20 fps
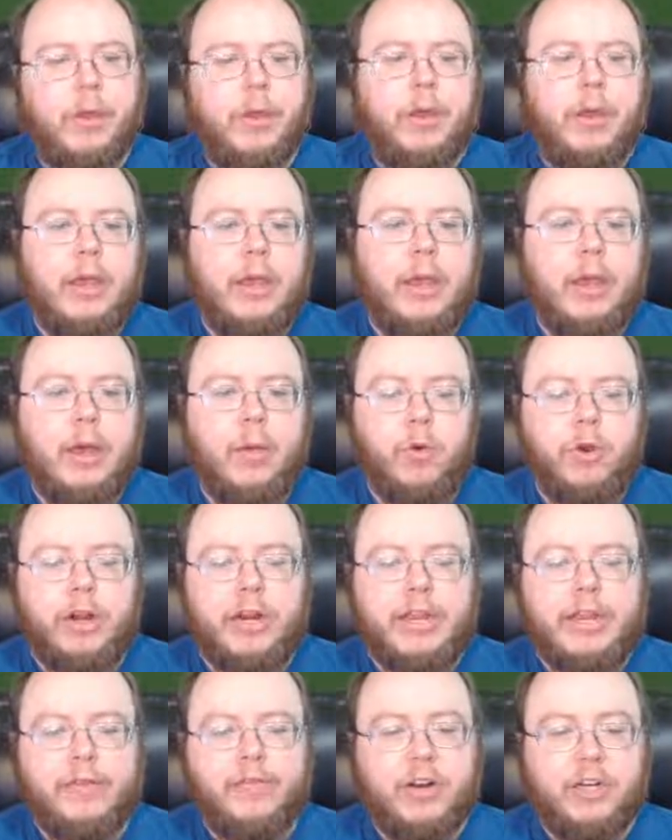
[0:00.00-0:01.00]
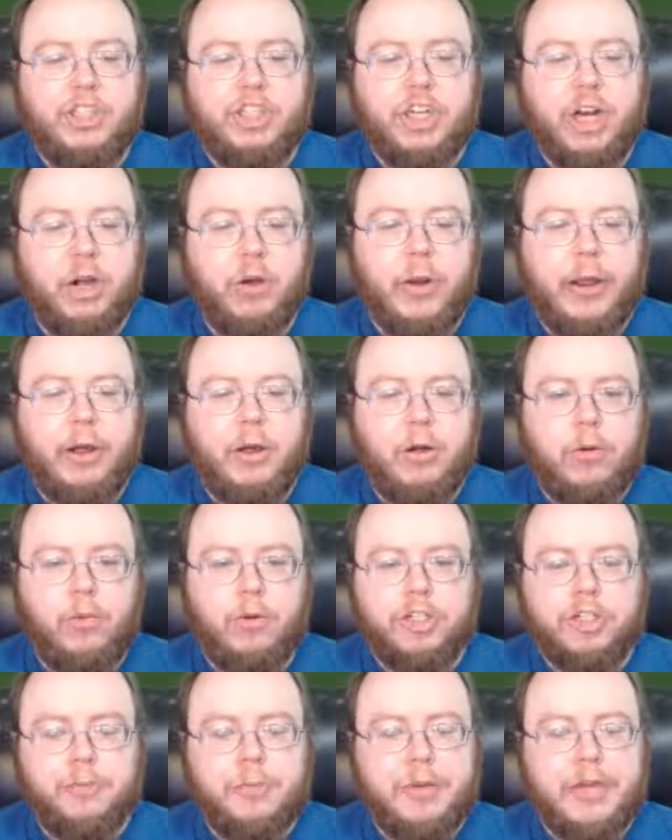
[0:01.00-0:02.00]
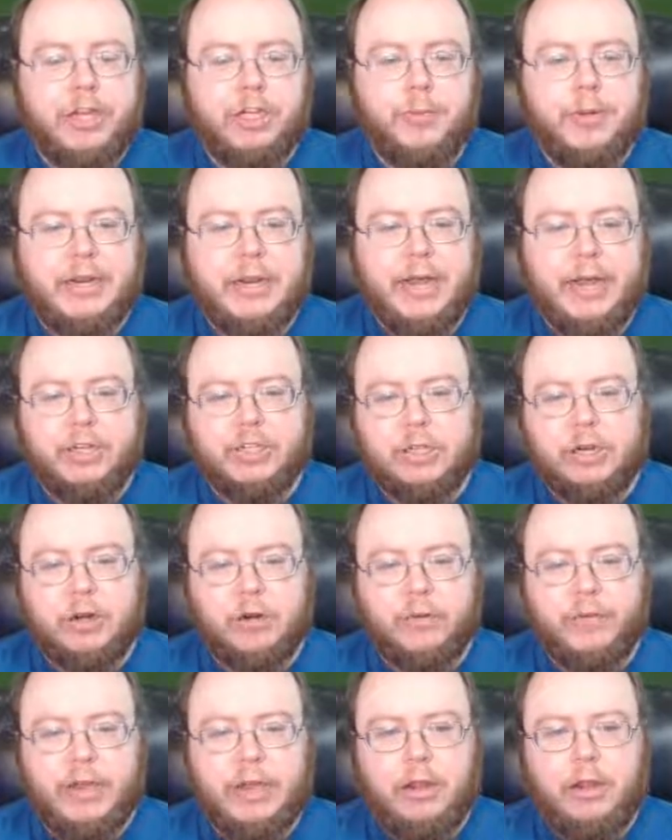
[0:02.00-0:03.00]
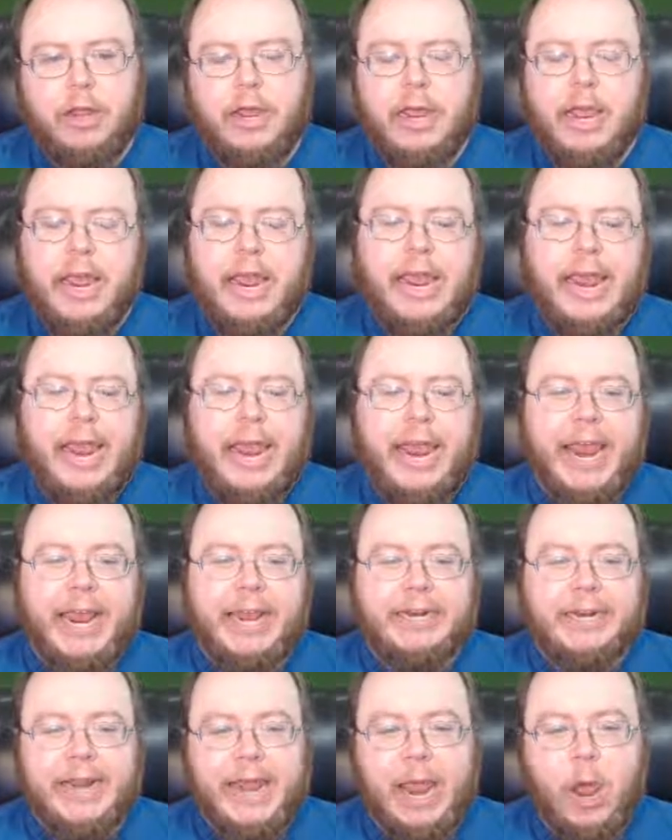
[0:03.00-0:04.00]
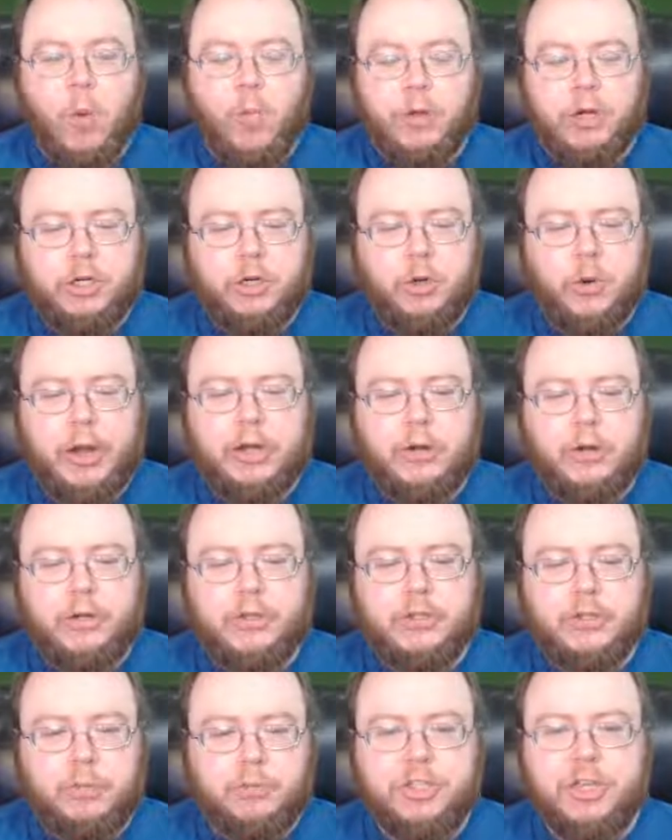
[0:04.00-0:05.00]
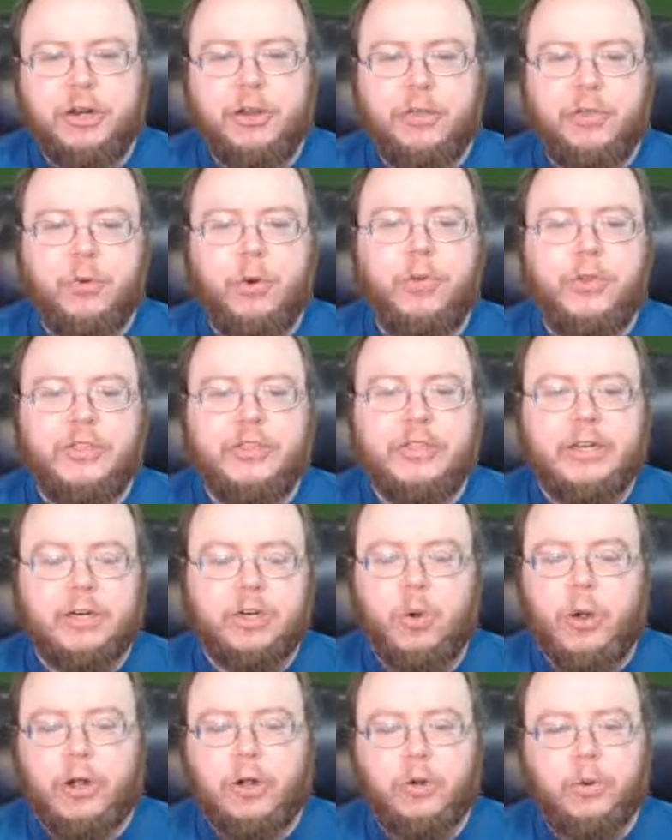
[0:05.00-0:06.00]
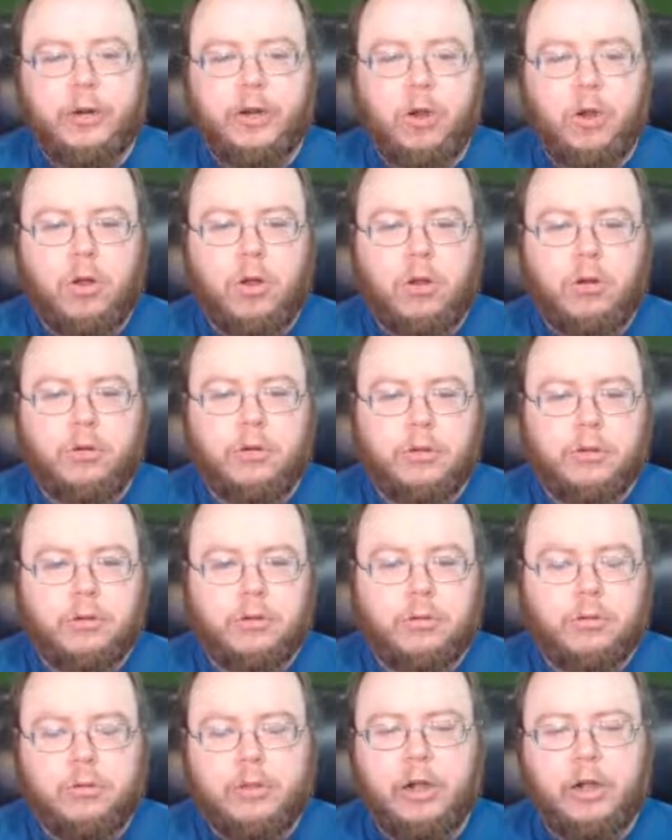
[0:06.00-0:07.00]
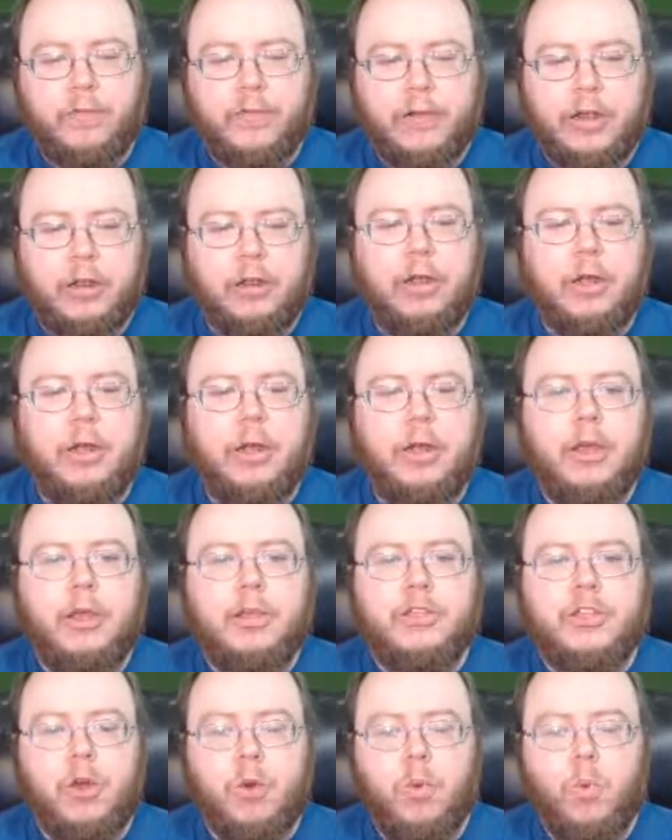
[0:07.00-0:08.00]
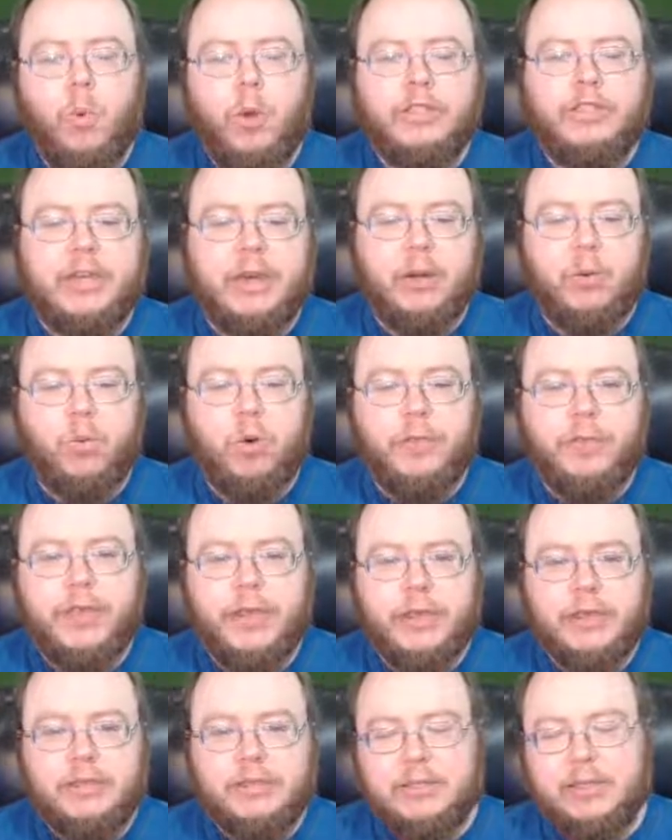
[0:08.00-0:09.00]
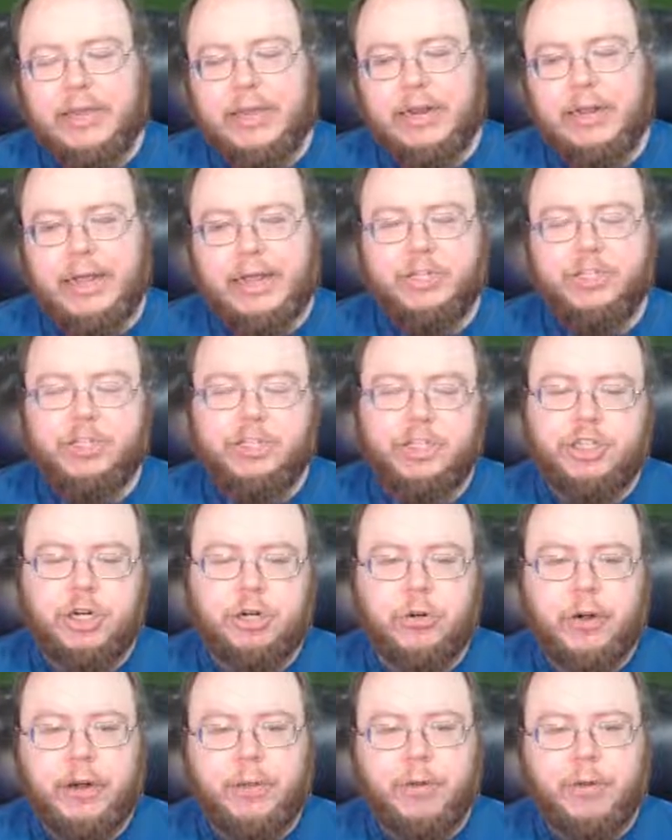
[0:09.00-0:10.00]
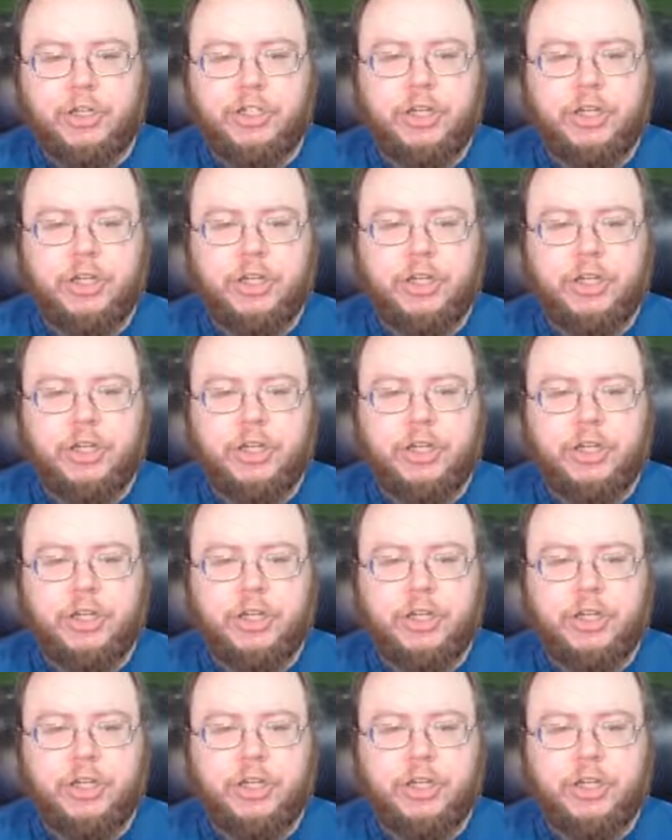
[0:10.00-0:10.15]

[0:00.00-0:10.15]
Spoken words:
We're going to give it a generator, which is php-laravel, and an output directory. So I'm just going to throw this in a directory called Laravel. So once I run this, it'll actually generate a bunch of